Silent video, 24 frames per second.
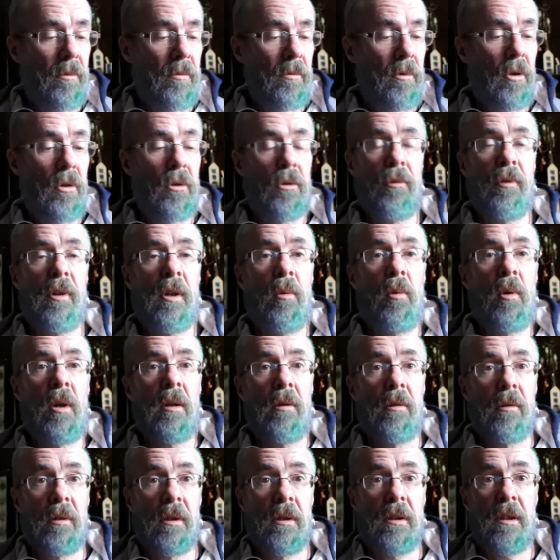all over the
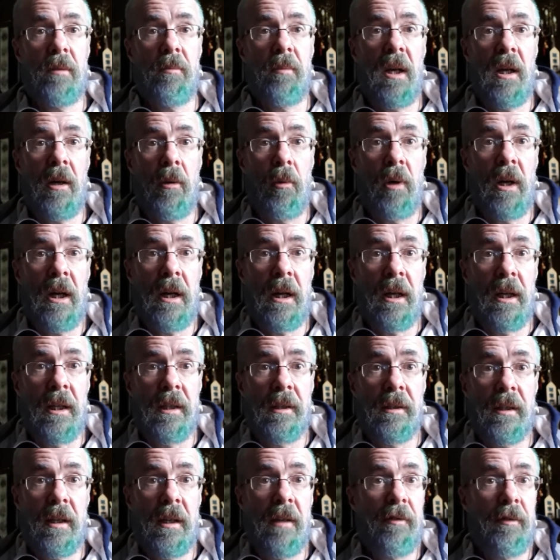world. It doesn't matter where it
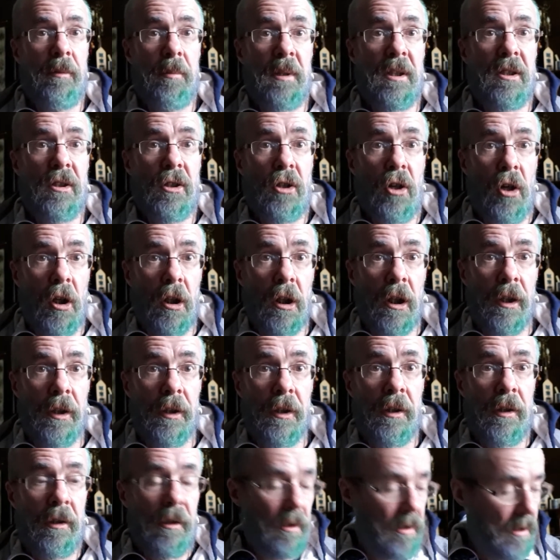is. It doesn't have to be Scotland.
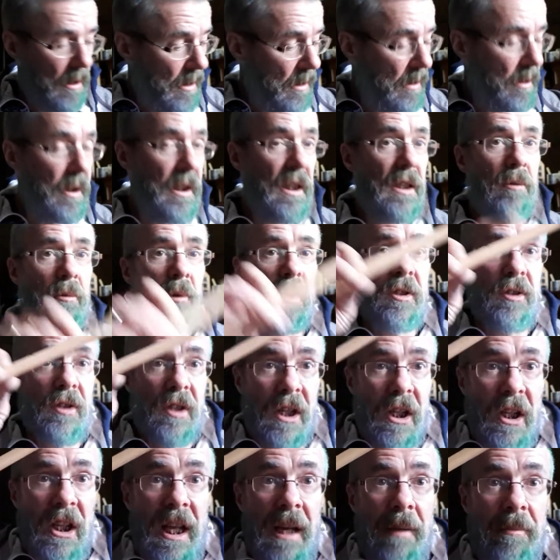These ones
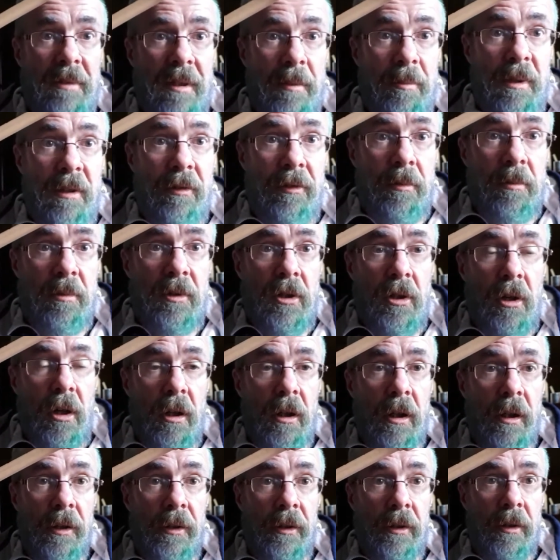claim to be from
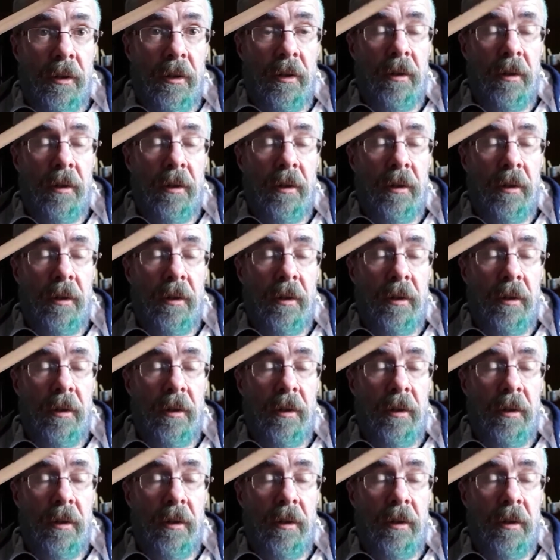Scotland.